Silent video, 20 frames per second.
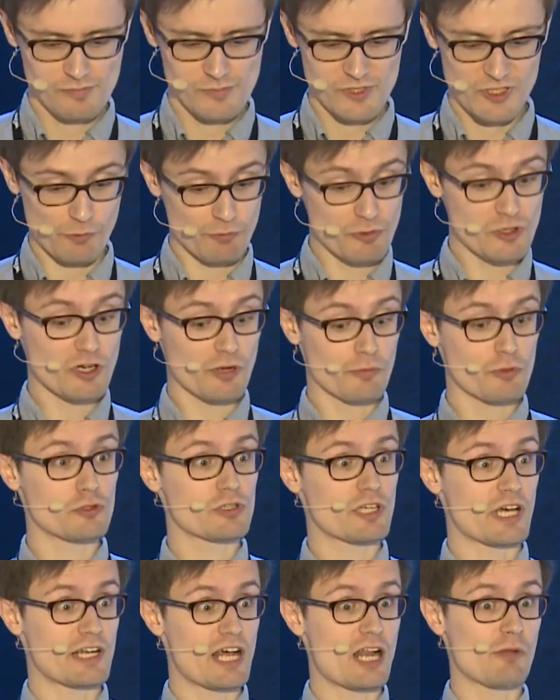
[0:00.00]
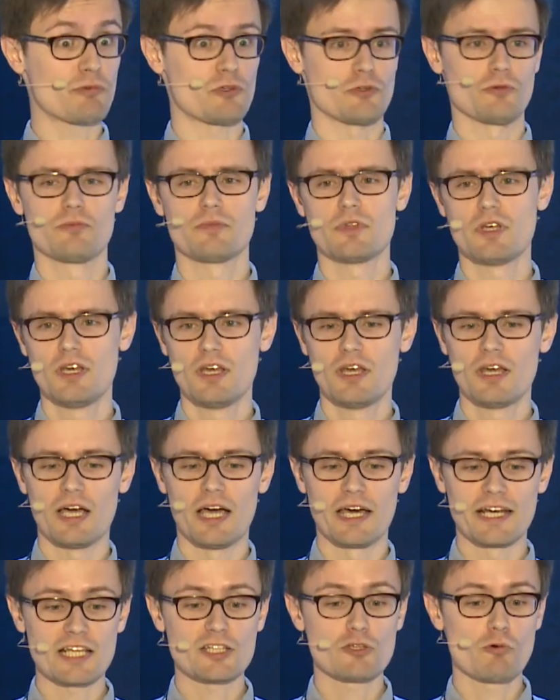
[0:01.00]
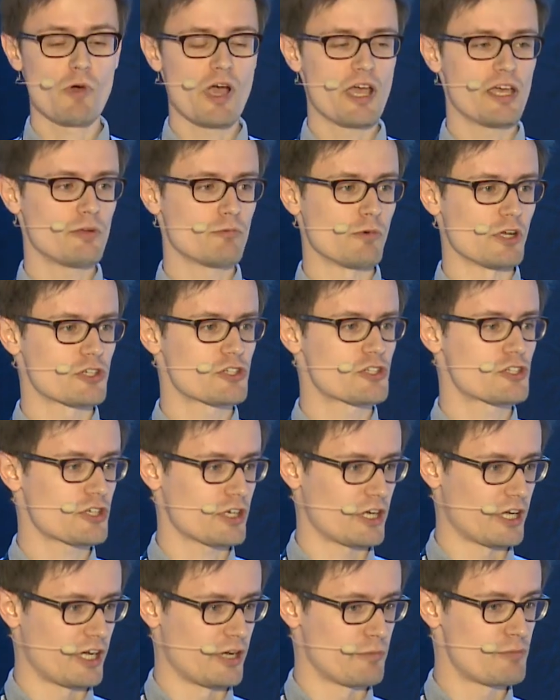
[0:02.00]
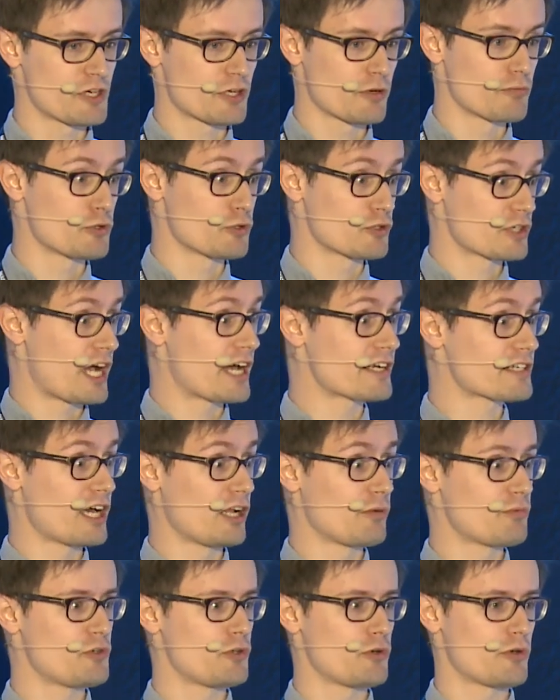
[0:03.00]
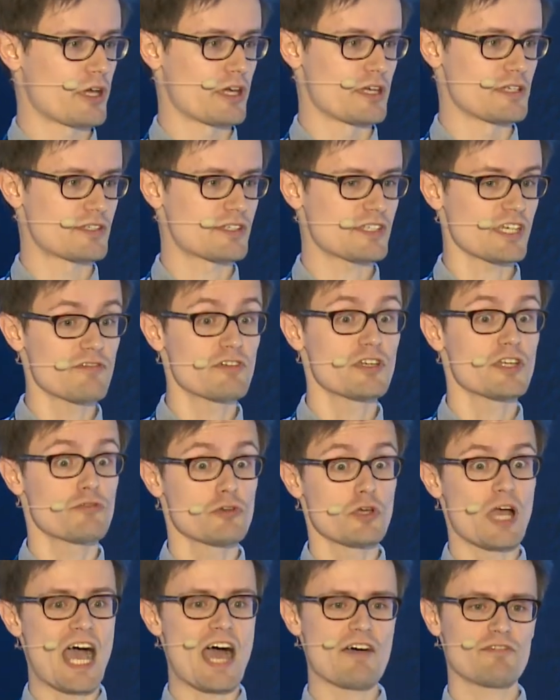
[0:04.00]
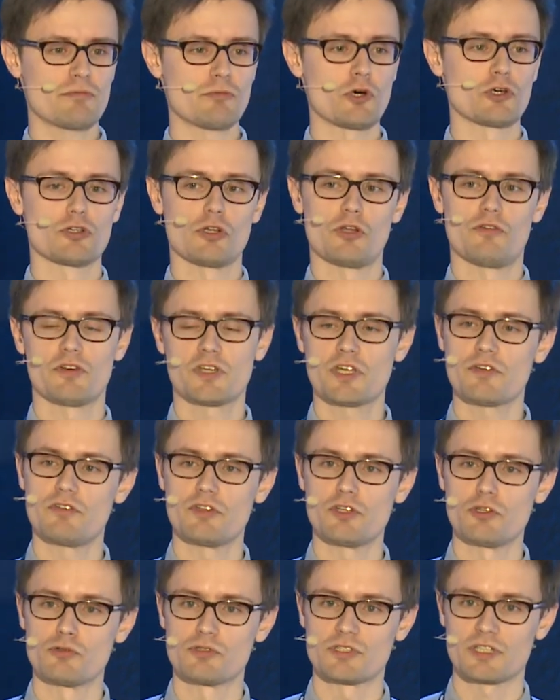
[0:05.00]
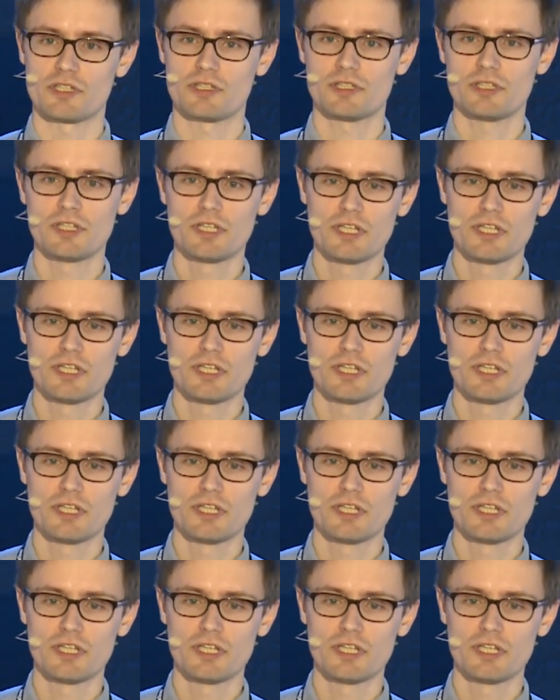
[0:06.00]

So pre-compute can help you. Another way in which pre-compute can't help you is, even if you have a model of a given user,